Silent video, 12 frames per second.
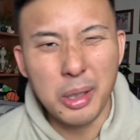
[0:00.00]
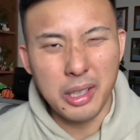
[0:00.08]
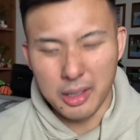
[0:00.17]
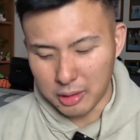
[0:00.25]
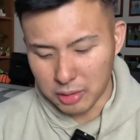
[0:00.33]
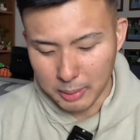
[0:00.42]
I
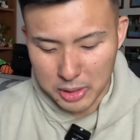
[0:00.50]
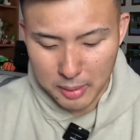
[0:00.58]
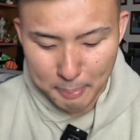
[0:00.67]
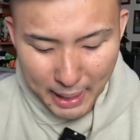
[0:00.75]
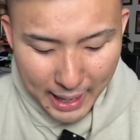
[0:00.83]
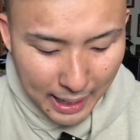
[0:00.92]
don't know too much
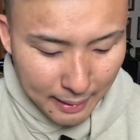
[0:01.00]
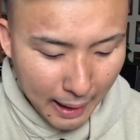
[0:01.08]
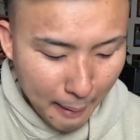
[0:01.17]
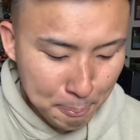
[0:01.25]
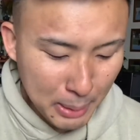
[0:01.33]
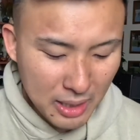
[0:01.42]

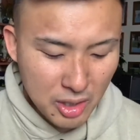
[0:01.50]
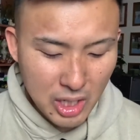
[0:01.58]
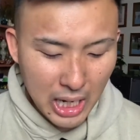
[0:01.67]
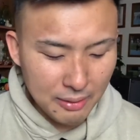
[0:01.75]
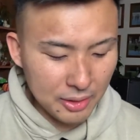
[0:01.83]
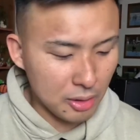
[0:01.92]
about, Ben
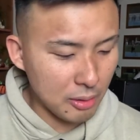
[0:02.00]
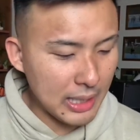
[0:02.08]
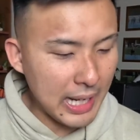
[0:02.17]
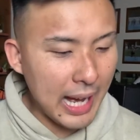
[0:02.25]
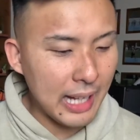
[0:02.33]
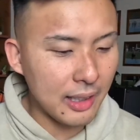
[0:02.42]
Jarvis
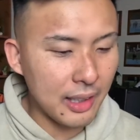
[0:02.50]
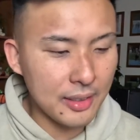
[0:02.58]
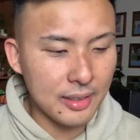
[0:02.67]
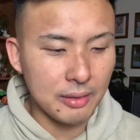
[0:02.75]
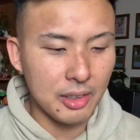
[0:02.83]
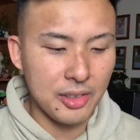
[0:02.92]
Green
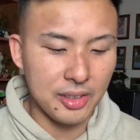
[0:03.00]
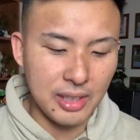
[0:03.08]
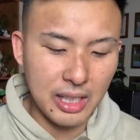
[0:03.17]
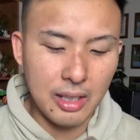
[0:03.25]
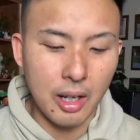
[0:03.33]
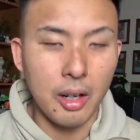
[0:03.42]
Ellis. I've got a
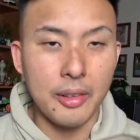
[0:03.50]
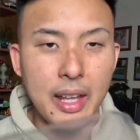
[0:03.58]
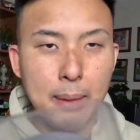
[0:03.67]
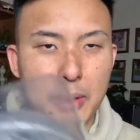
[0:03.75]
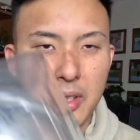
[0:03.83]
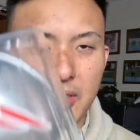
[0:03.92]
sticky note on
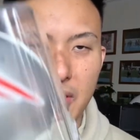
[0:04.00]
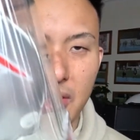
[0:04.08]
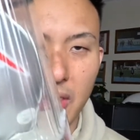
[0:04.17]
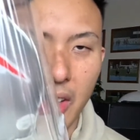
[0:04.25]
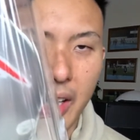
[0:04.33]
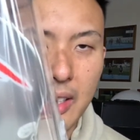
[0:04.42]
there, but just a
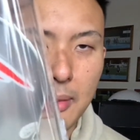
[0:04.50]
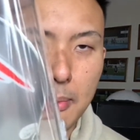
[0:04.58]
signed